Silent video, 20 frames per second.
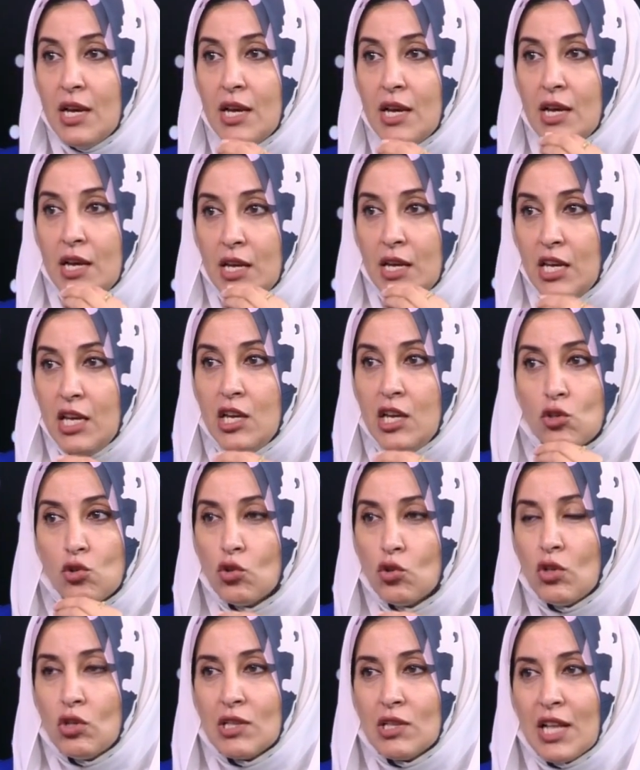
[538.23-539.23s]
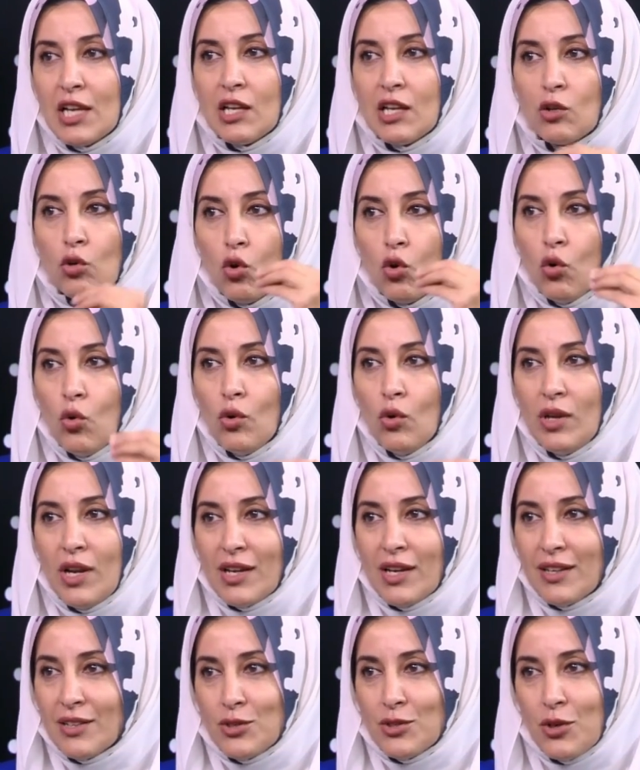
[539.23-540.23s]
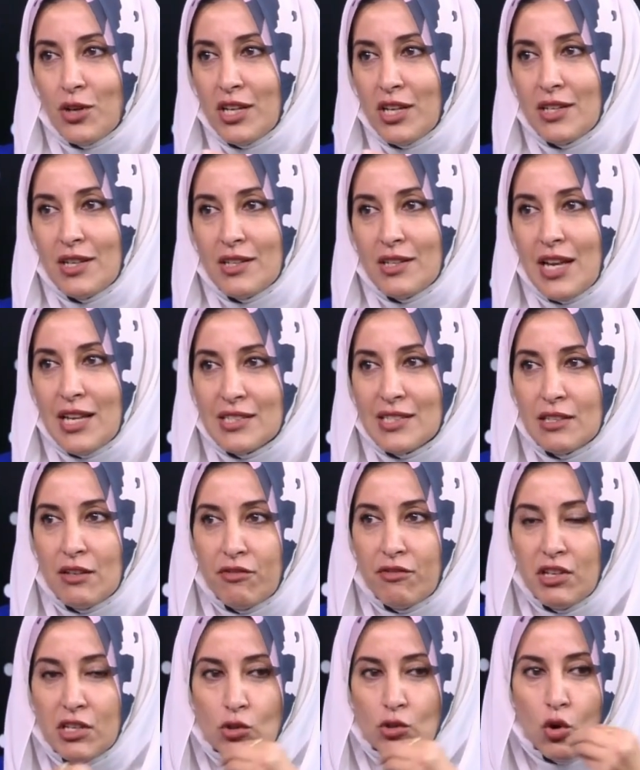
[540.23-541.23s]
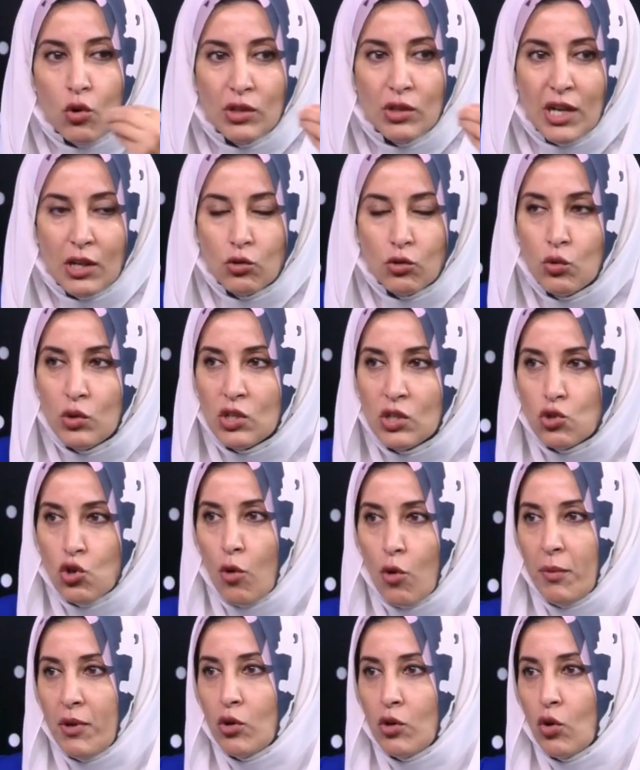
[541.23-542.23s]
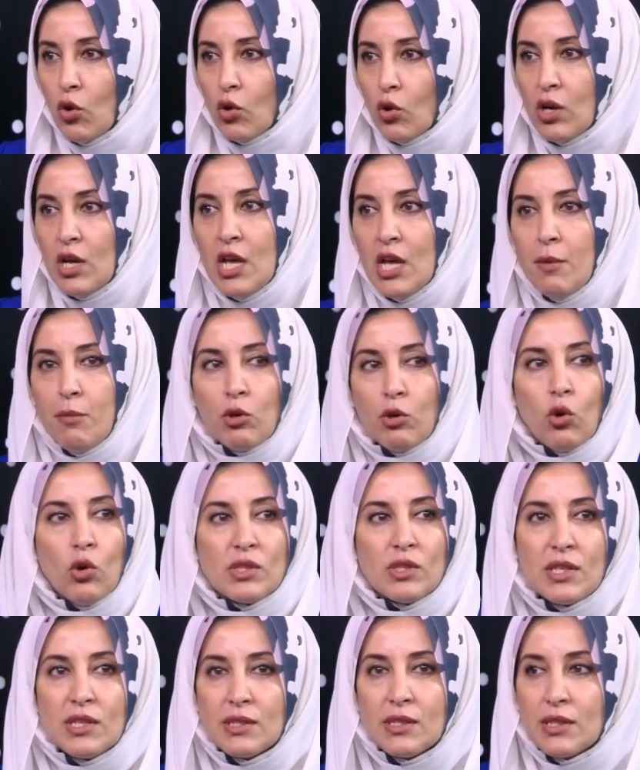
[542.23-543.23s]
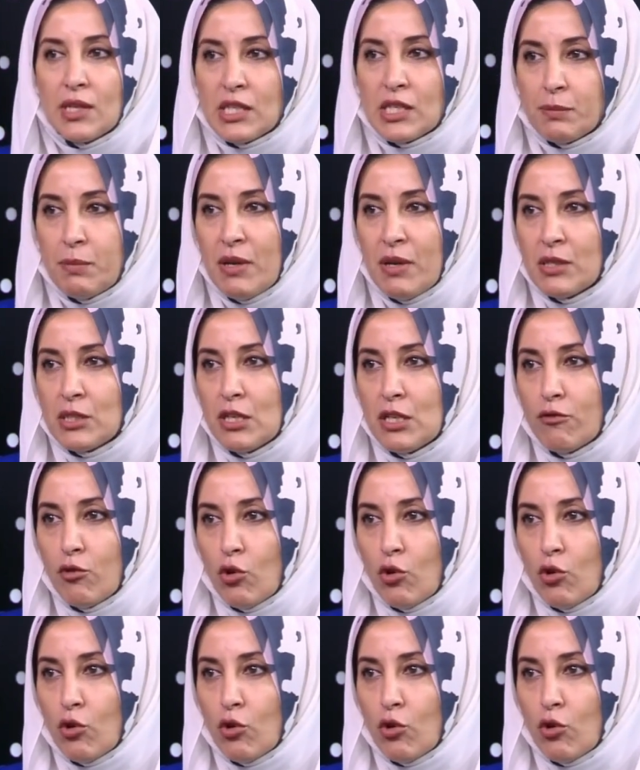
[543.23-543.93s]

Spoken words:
he shouldn't like go like, sorry, as if he's going like doing shopping or because it's expensive or